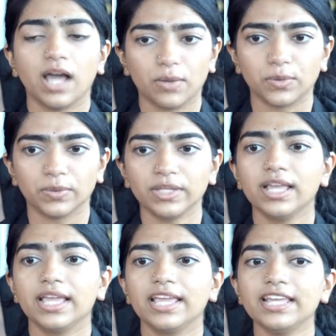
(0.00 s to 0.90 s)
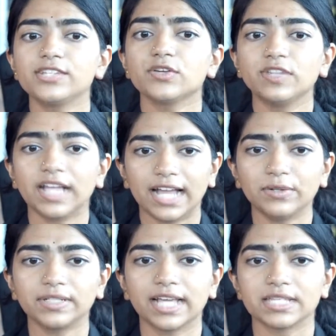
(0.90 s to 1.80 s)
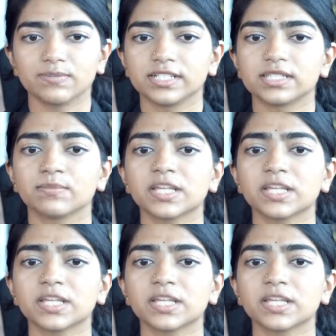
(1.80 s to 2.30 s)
However, each of the advertisements